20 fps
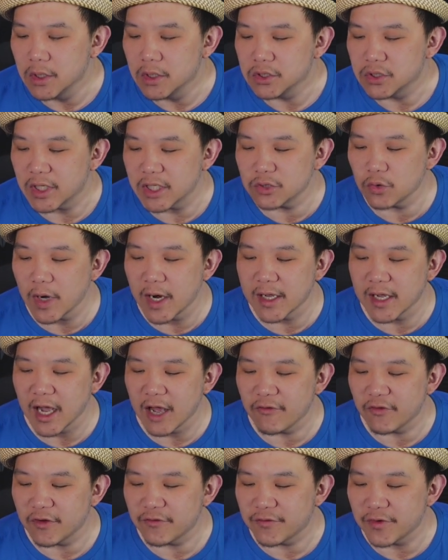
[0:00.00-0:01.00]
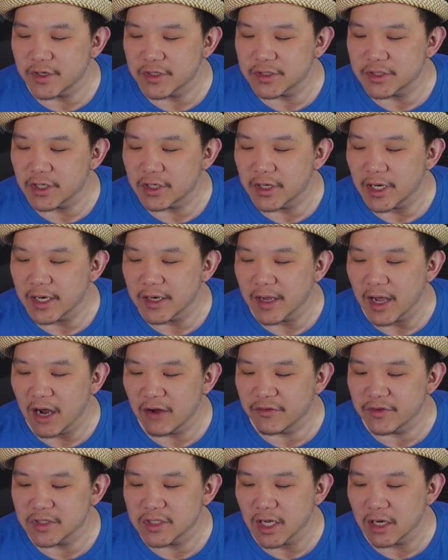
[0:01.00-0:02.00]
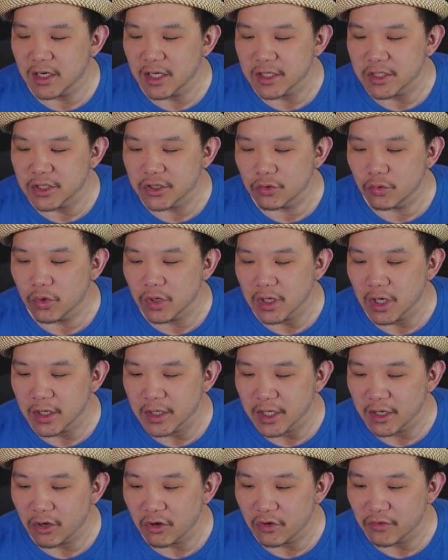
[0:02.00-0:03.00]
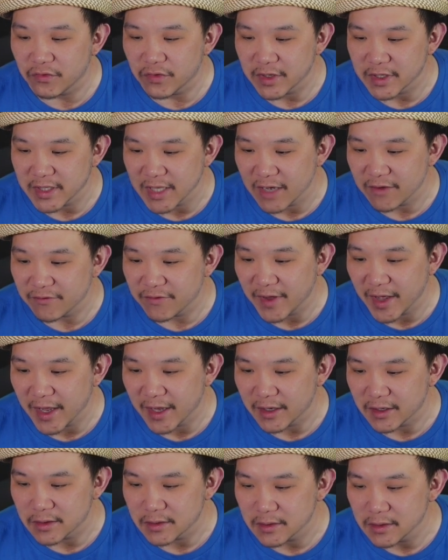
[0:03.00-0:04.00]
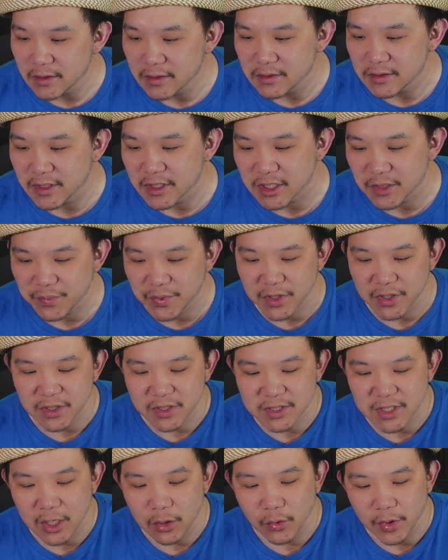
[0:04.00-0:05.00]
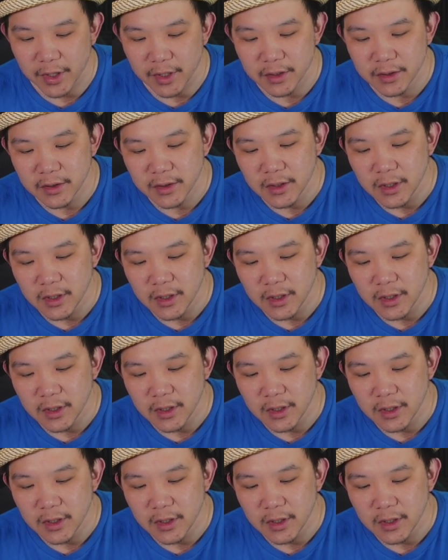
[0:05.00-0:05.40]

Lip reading: So that's what I got for the first third. And obviously I'll continue working on it. Hopefully that vein disappears somewhere.